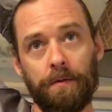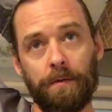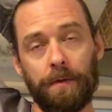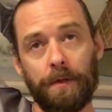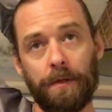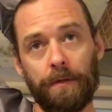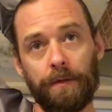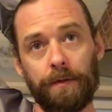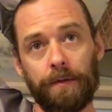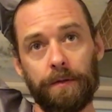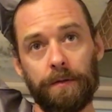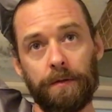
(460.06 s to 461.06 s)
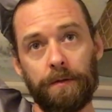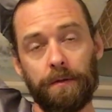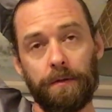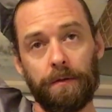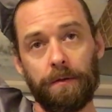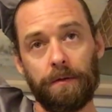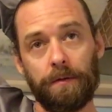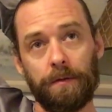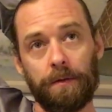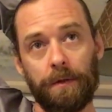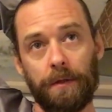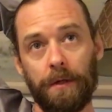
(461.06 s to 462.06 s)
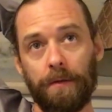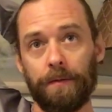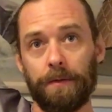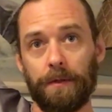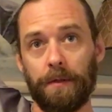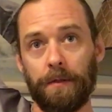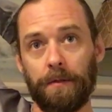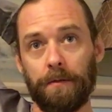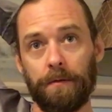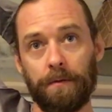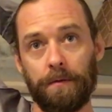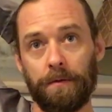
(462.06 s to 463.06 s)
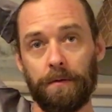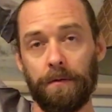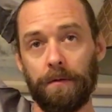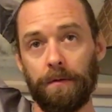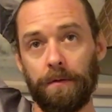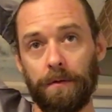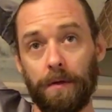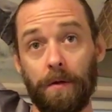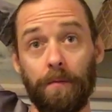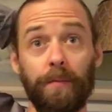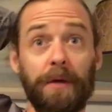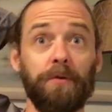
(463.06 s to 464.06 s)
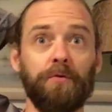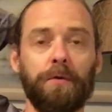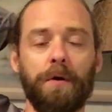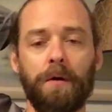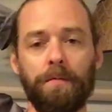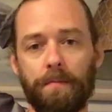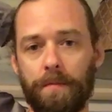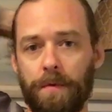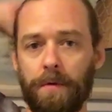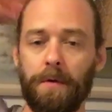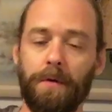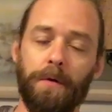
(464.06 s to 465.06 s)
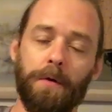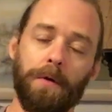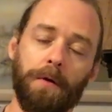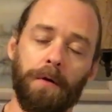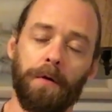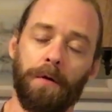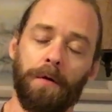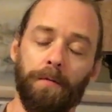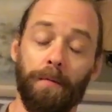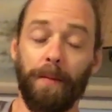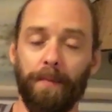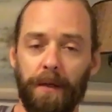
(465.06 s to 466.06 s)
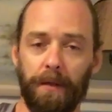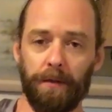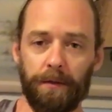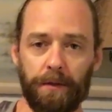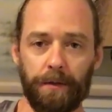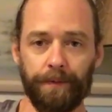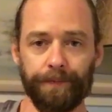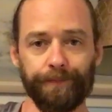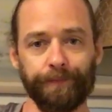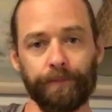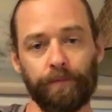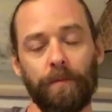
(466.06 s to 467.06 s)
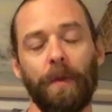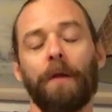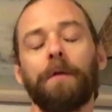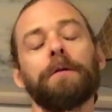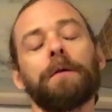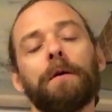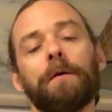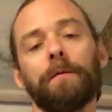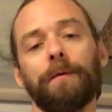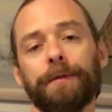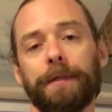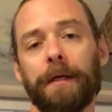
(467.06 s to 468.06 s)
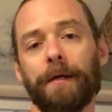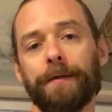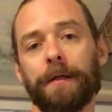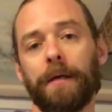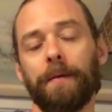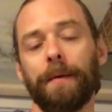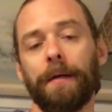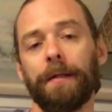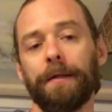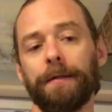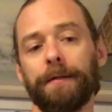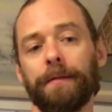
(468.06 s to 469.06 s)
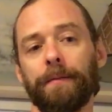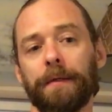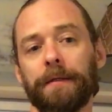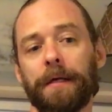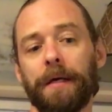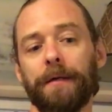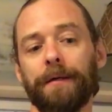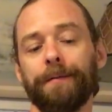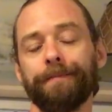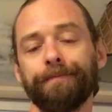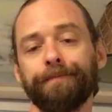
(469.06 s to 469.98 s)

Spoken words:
What else? I think that was it. Oh, big drum, my biggest. So we'll see how Sanibel is. I'm excited.